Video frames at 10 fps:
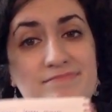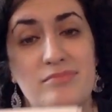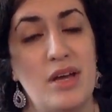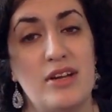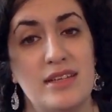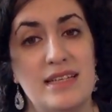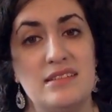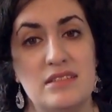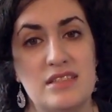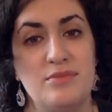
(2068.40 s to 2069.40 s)
Apparently it
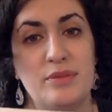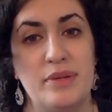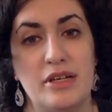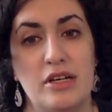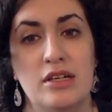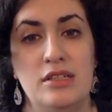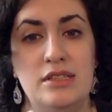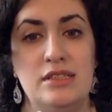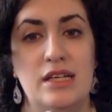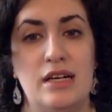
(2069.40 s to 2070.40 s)
needs to be bigger
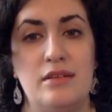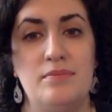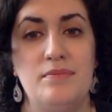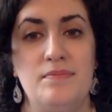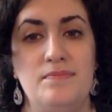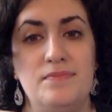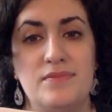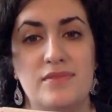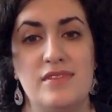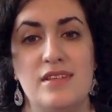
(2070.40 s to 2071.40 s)
um,
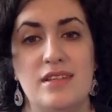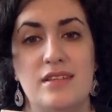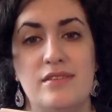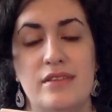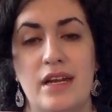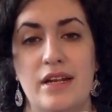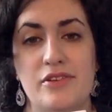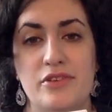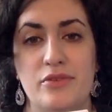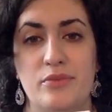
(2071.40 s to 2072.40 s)
than I
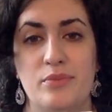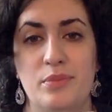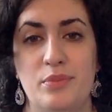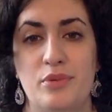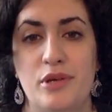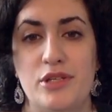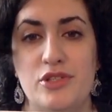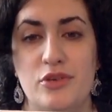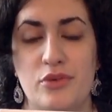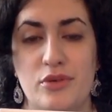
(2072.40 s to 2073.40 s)
do
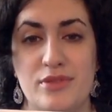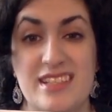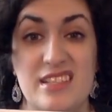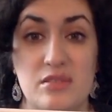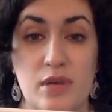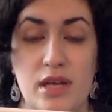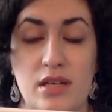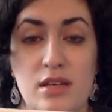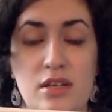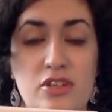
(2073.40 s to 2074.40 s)
pre-show notes this way.
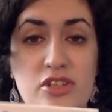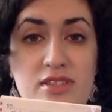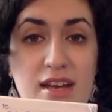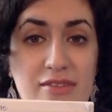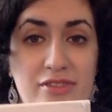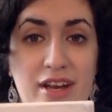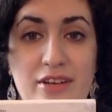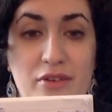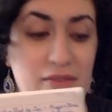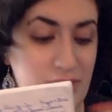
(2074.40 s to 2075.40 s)
Just enough that I
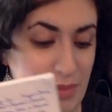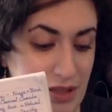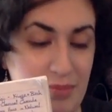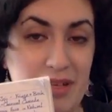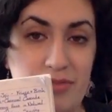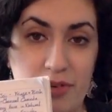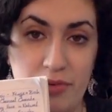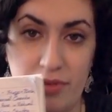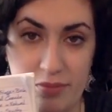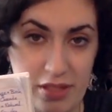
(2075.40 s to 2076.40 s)
don't have to pull up my
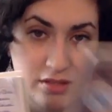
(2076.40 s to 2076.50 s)
phone and be